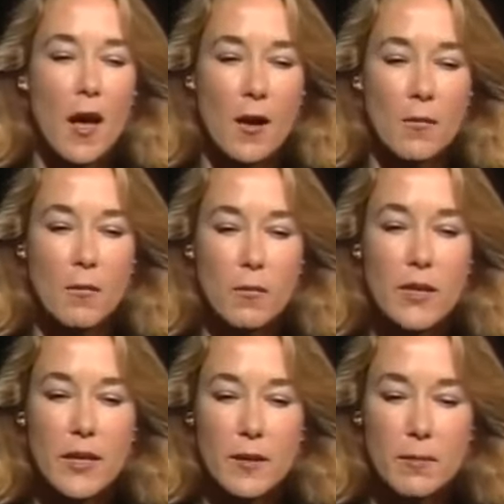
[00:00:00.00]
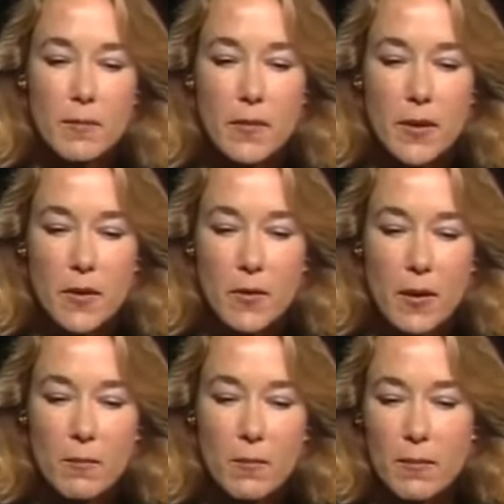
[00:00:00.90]
uh, really a, you know,
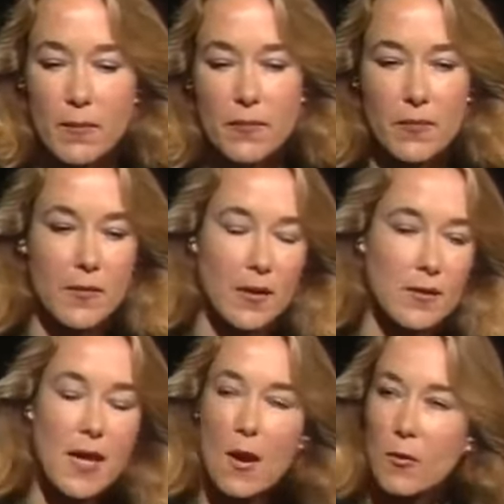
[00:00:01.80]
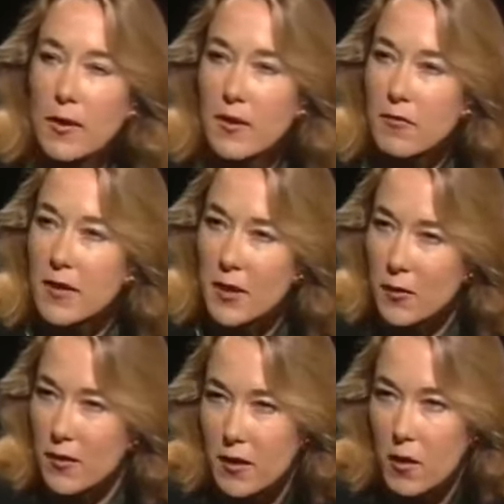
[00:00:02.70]
a, a towering
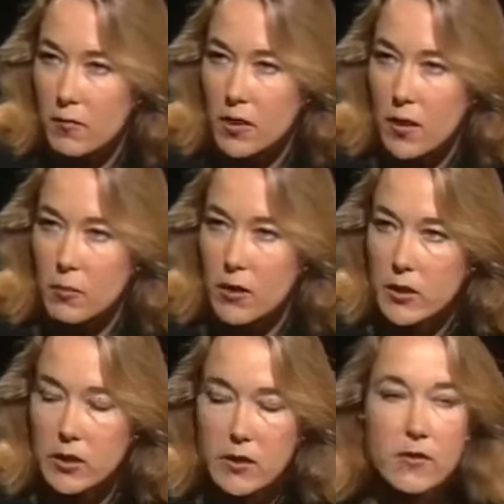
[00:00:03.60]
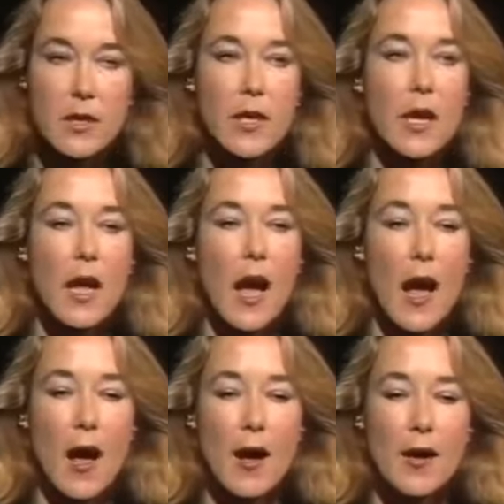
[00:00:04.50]
figure in covert operations.
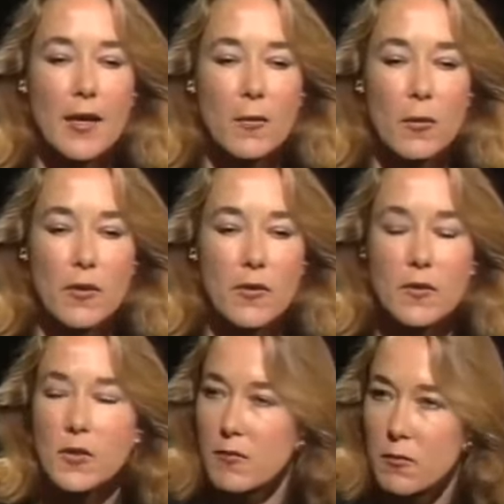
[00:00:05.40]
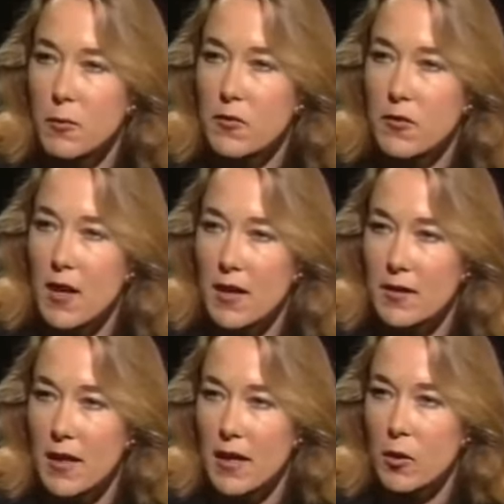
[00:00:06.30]
Uh, he was chief of
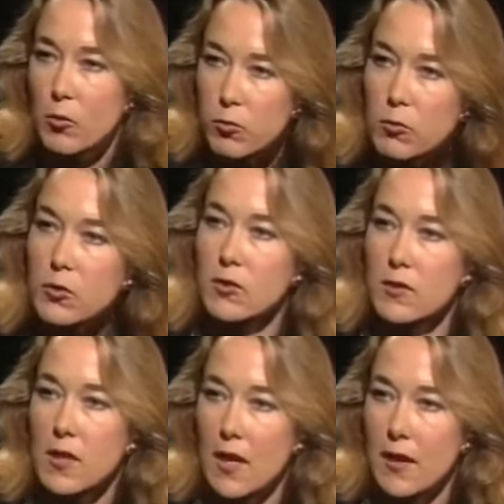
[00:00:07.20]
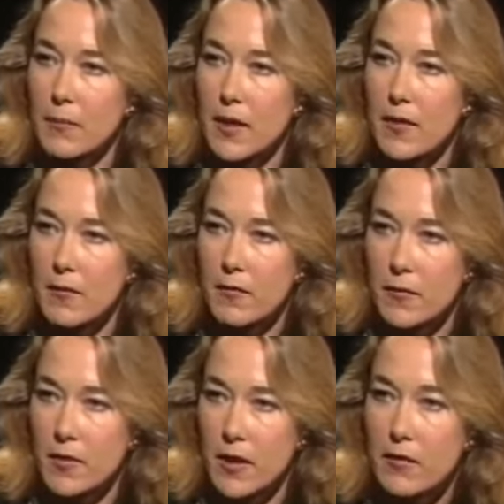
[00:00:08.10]
Mossad at a crucial time in the
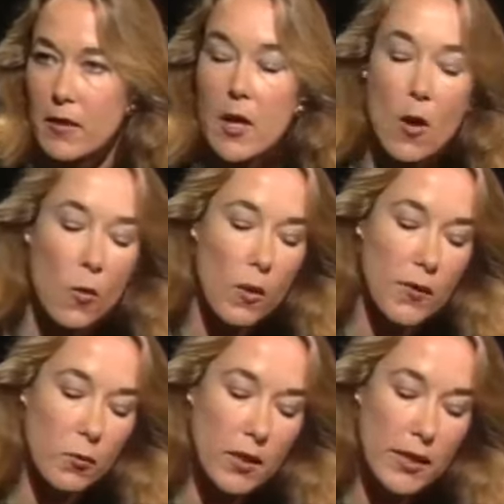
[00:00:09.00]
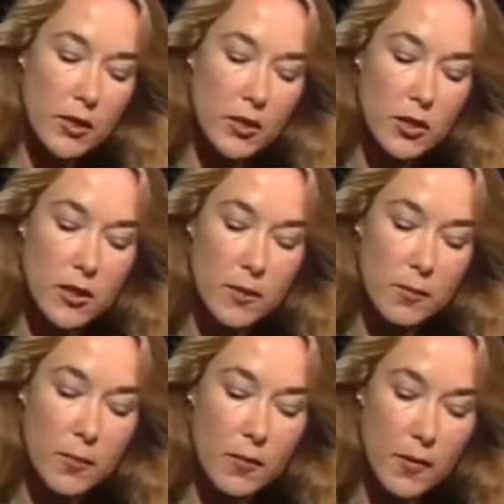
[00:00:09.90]
50s when the
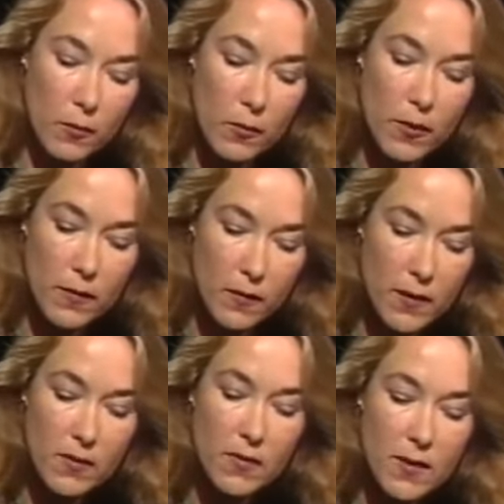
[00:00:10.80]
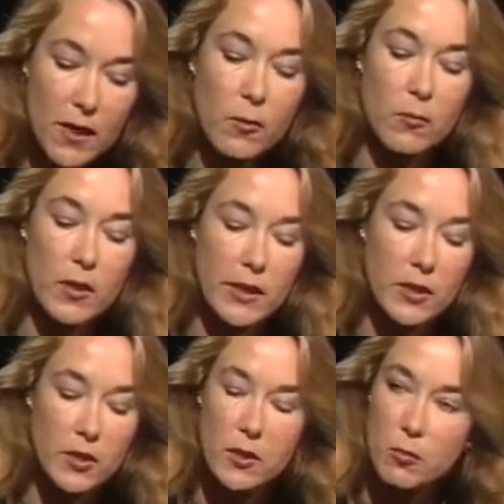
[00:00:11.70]
relationship, the, the, this secret
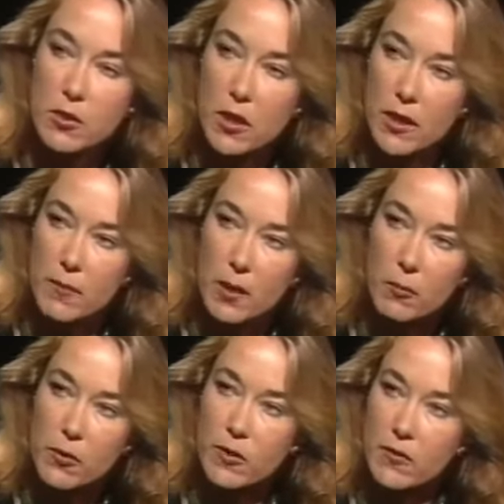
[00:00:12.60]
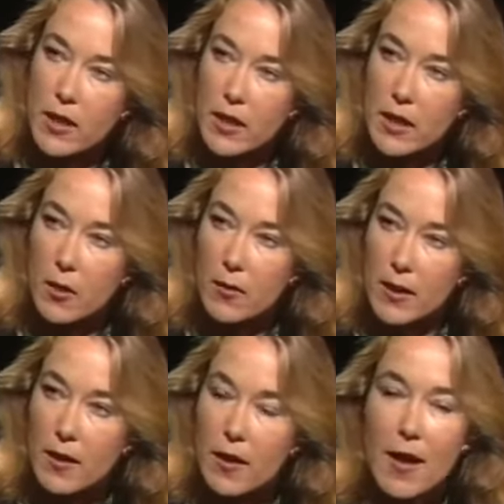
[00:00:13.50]
relationship we're talking about, was just getting
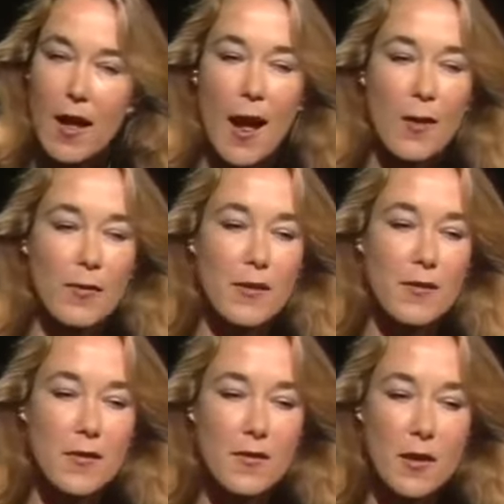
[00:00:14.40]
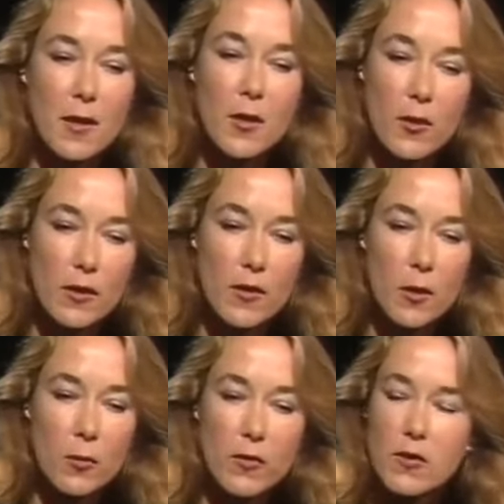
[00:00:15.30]
going. Uh, this is a, t- you know,
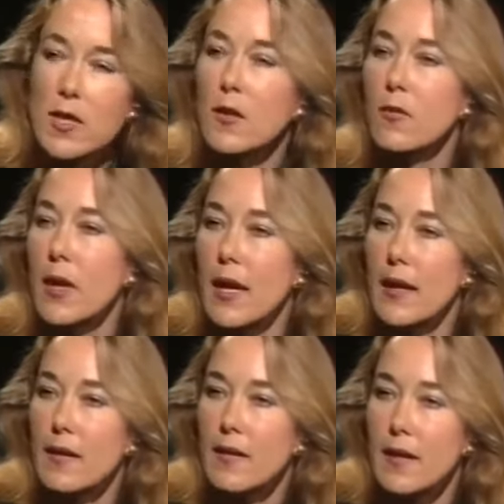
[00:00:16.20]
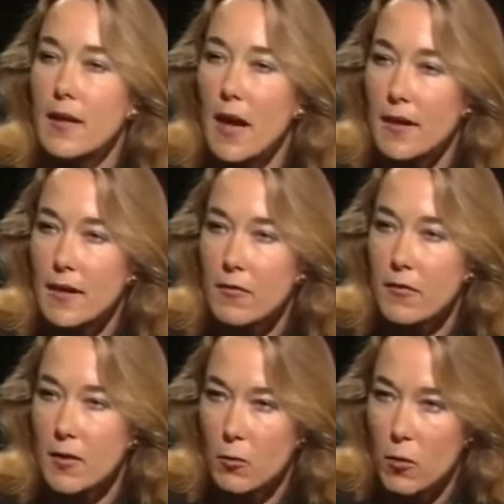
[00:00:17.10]
there was a deal made in
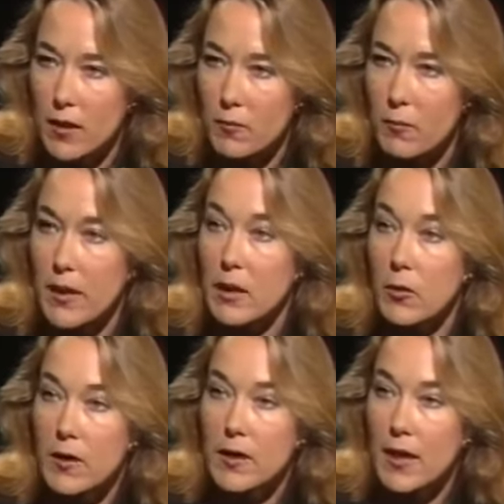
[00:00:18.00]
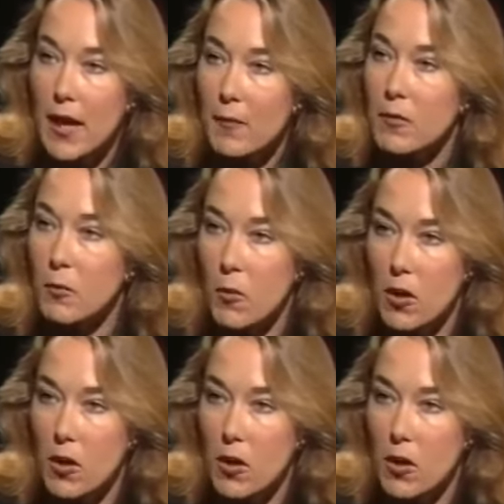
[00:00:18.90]
1951. Ben Gurion came to